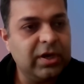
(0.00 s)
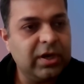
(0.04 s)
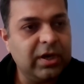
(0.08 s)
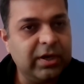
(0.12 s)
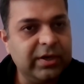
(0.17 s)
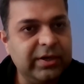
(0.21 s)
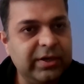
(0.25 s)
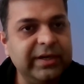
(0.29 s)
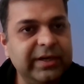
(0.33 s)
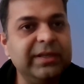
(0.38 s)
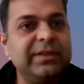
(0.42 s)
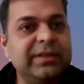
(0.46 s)

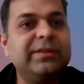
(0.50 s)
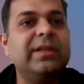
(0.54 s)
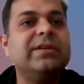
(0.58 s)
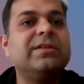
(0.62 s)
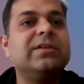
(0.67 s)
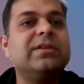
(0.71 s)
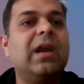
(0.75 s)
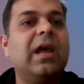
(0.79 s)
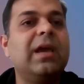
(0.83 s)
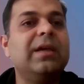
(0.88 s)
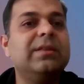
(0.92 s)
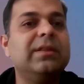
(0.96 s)

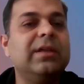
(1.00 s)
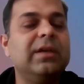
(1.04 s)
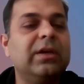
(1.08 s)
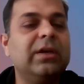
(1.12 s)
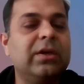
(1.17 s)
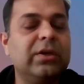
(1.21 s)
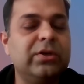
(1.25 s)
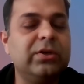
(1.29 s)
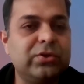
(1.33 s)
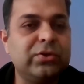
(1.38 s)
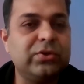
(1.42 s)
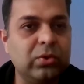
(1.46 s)
decentralizing
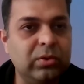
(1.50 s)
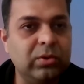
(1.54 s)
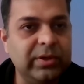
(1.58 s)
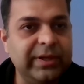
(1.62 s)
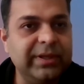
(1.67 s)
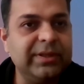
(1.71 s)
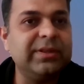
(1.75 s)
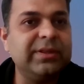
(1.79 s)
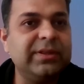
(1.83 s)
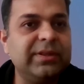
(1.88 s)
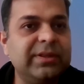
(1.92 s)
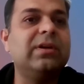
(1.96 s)
control,
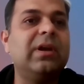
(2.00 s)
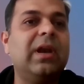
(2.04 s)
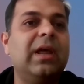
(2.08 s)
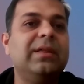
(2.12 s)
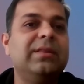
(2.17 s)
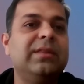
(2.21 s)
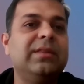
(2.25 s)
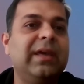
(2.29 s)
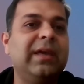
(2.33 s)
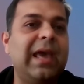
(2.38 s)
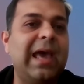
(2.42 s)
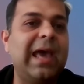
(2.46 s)

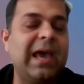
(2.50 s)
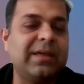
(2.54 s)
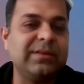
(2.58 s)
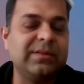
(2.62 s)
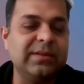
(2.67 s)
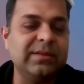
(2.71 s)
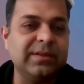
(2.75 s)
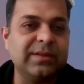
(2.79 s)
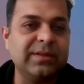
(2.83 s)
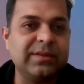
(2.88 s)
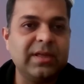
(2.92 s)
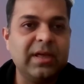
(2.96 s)
decentralizing
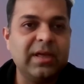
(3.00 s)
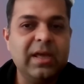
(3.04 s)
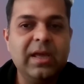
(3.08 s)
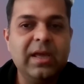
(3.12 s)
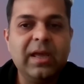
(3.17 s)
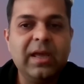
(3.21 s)
access.